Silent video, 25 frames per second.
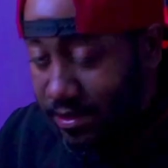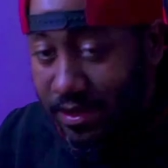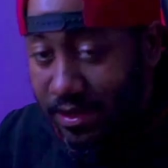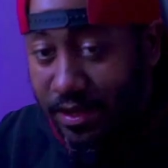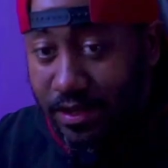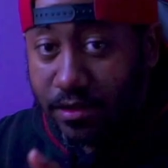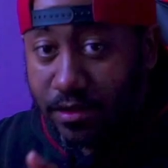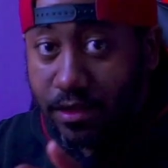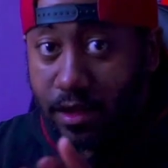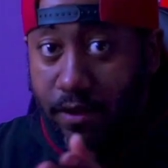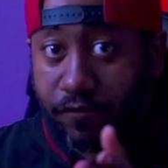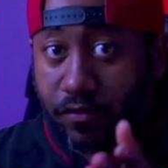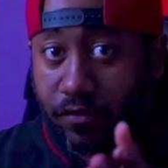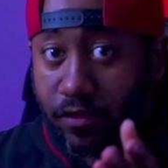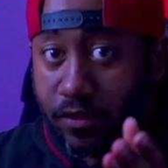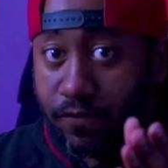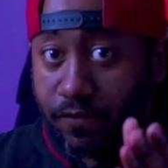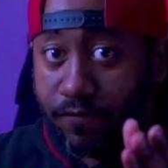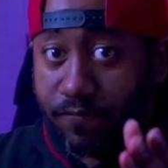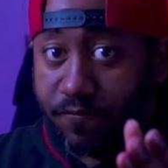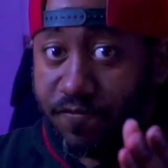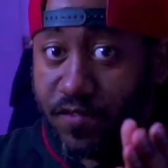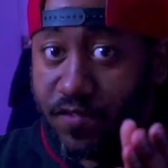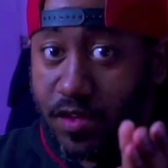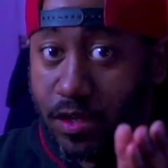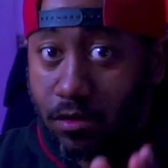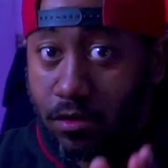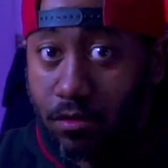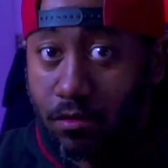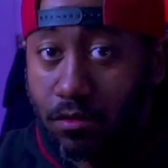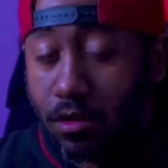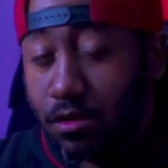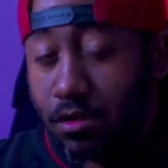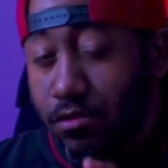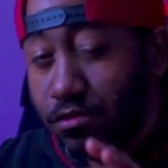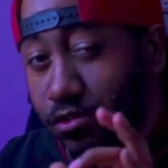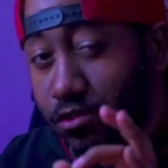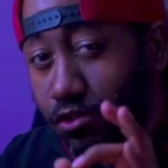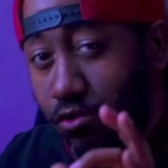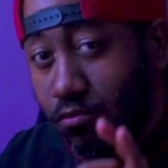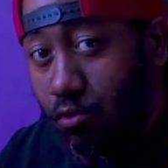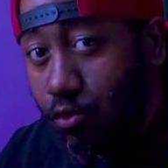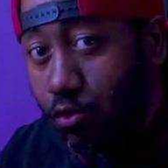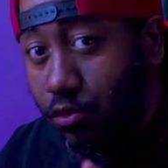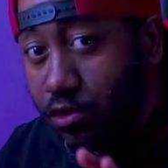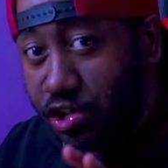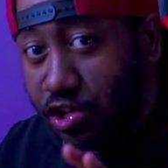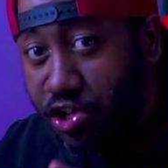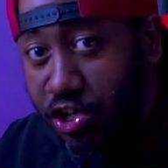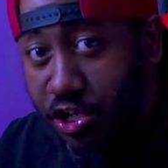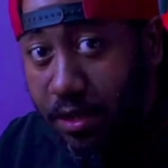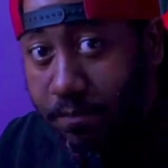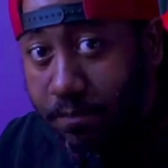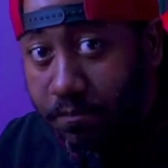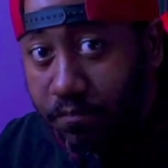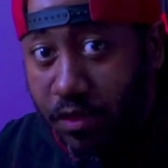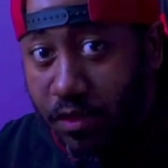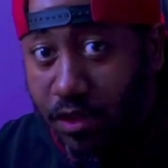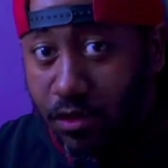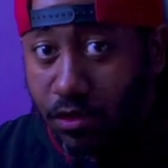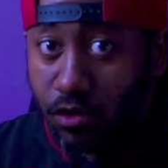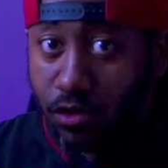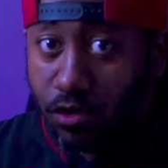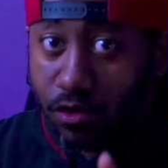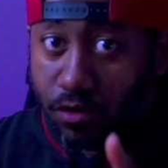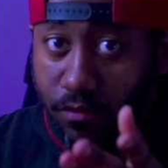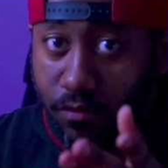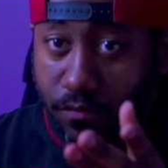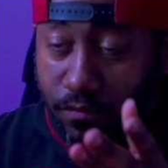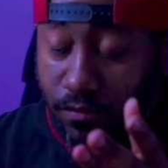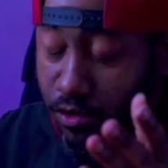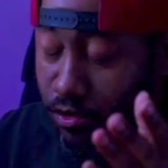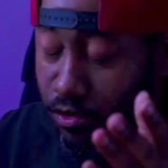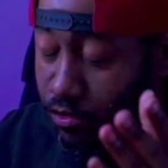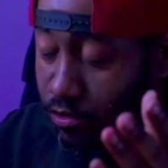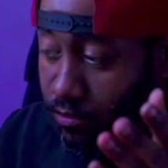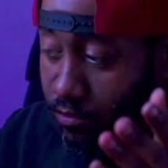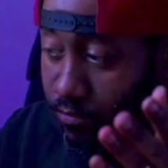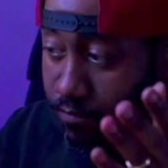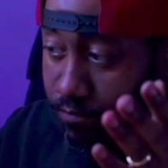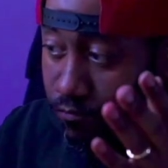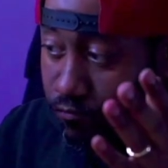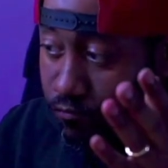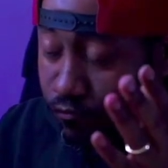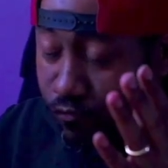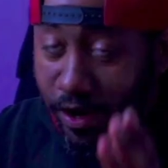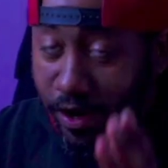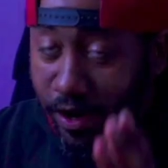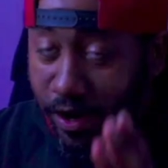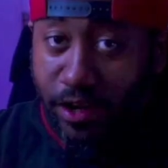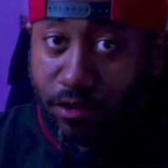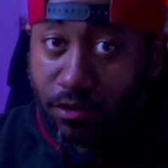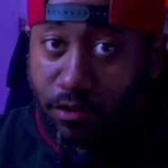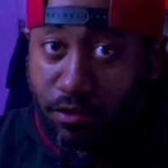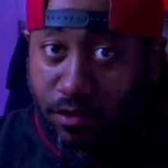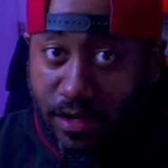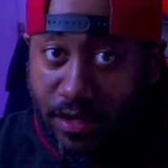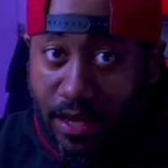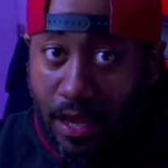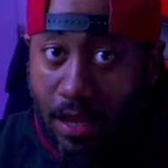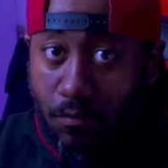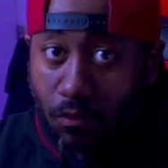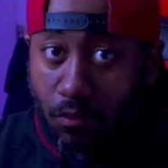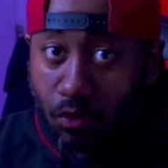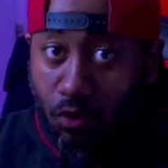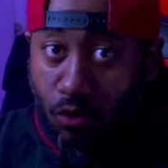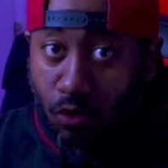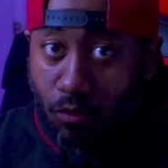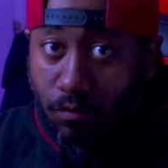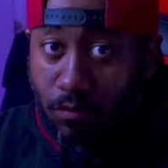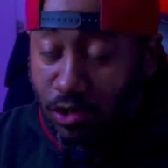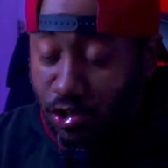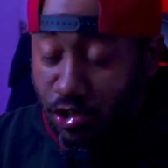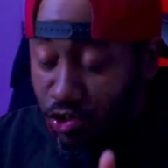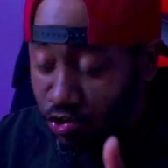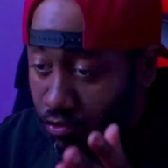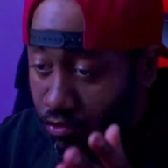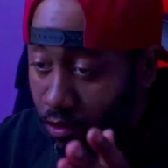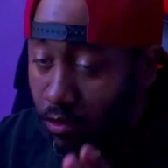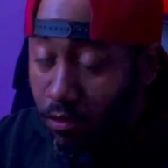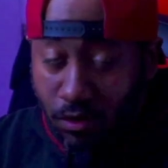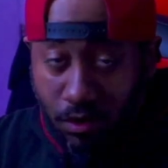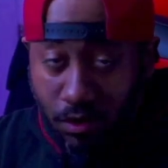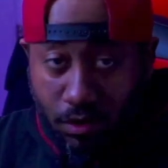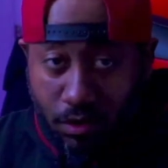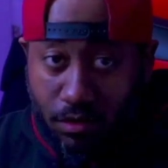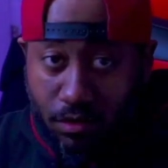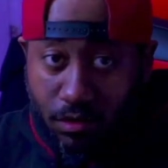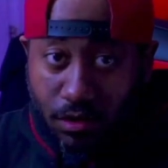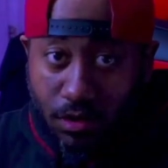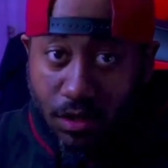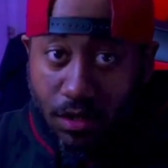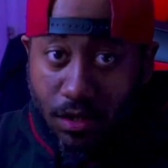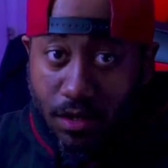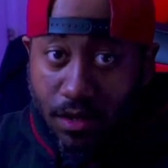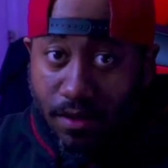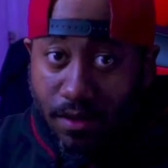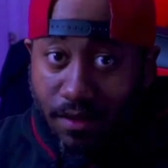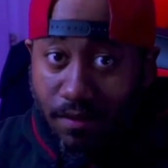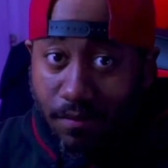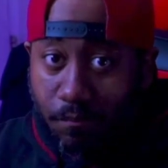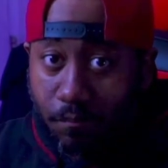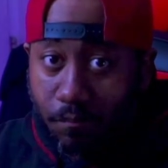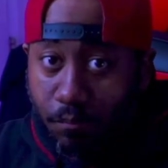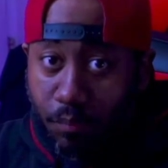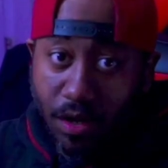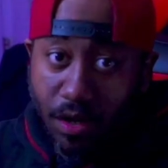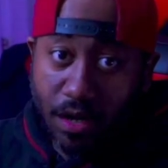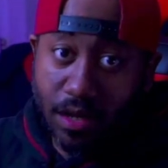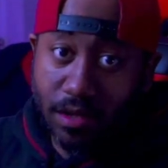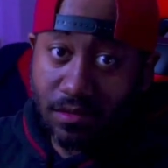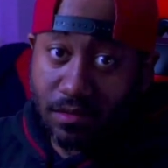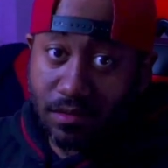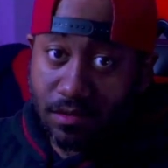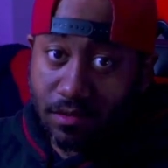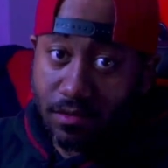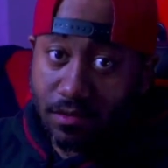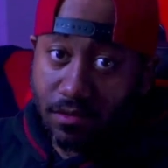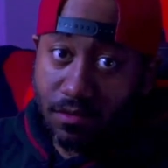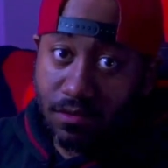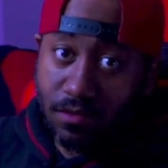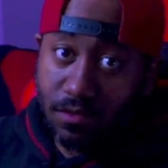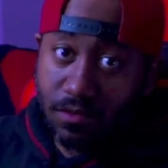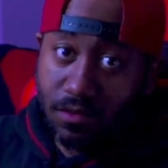They definitely feel a little more cheap than your regular GameCube controller, but